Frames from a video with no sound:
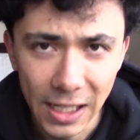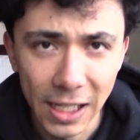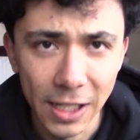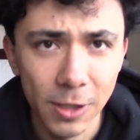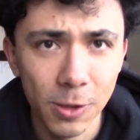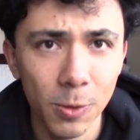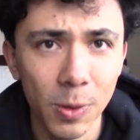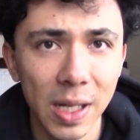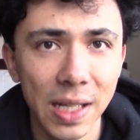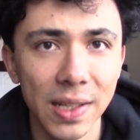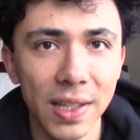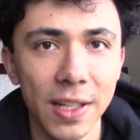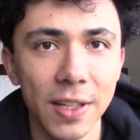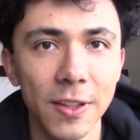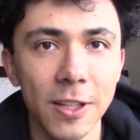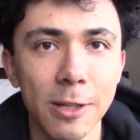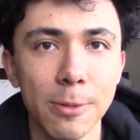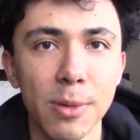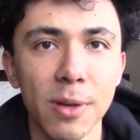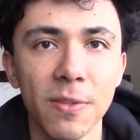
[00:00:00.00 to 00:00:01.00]
I don't know why
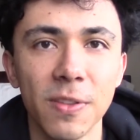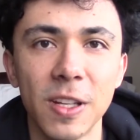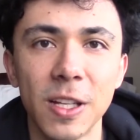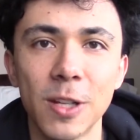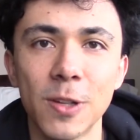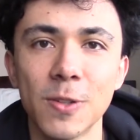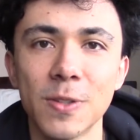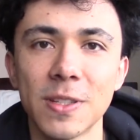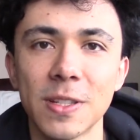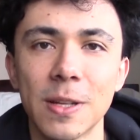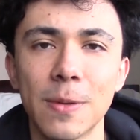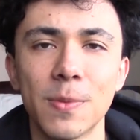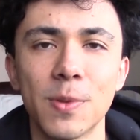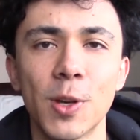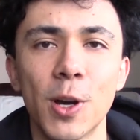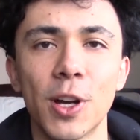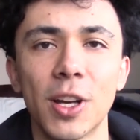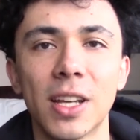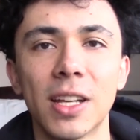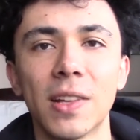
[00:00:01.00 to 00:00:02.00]
lately in my videos I'm
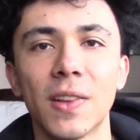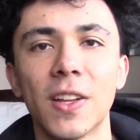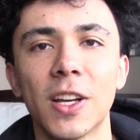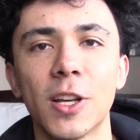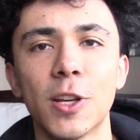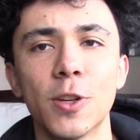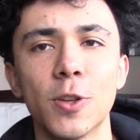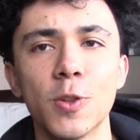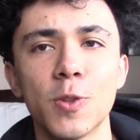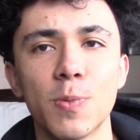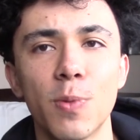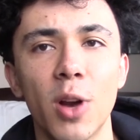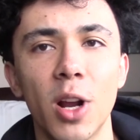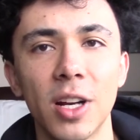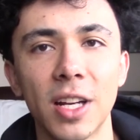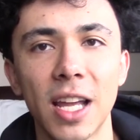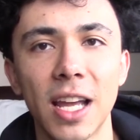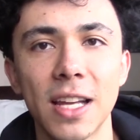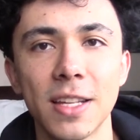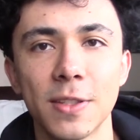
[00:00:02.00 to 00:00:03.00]
talking like a news
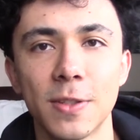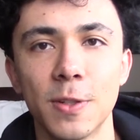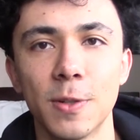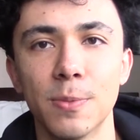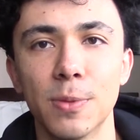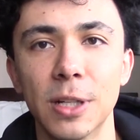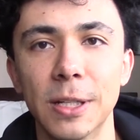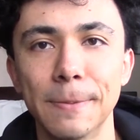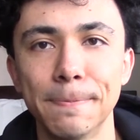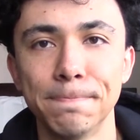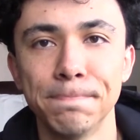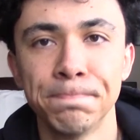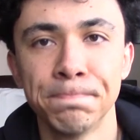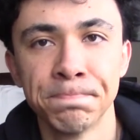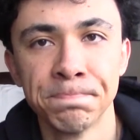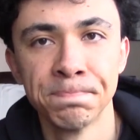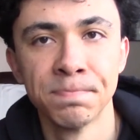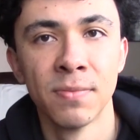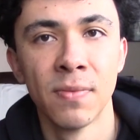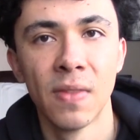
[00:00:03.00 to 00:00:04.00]
broadcaster, but
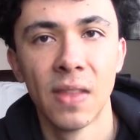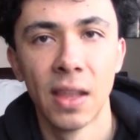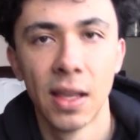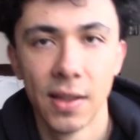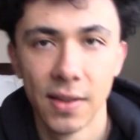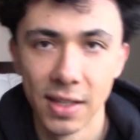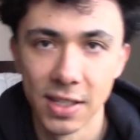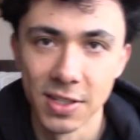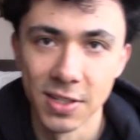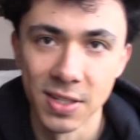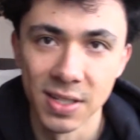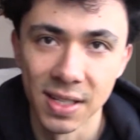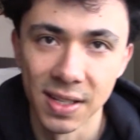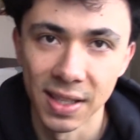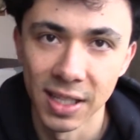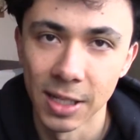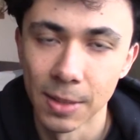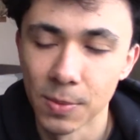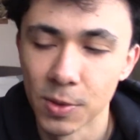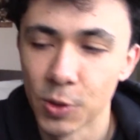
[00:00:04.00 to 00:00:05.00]
that's just the
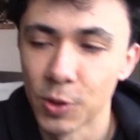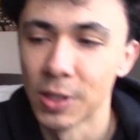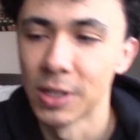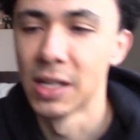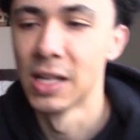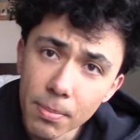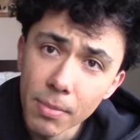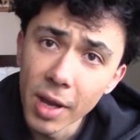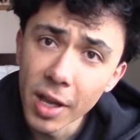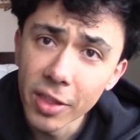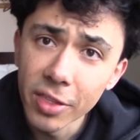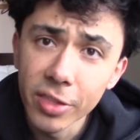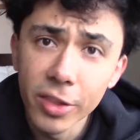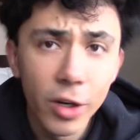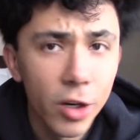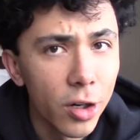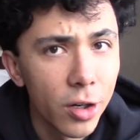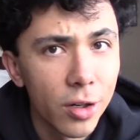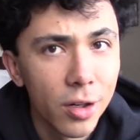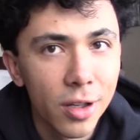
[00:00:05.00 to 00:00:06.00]
thing I'm doing. My
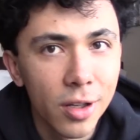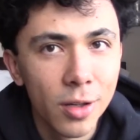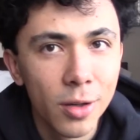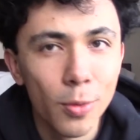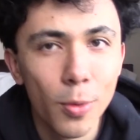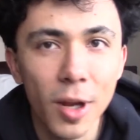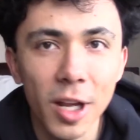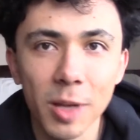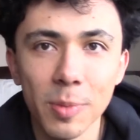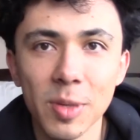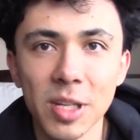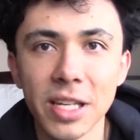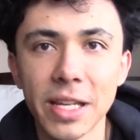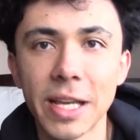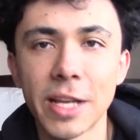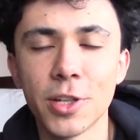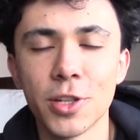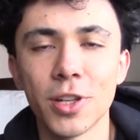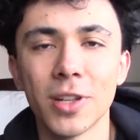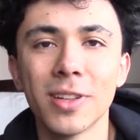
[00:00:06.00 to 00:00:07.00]
third
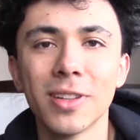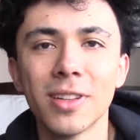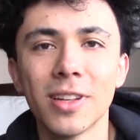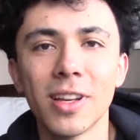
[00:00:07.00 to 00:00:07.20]
recommendation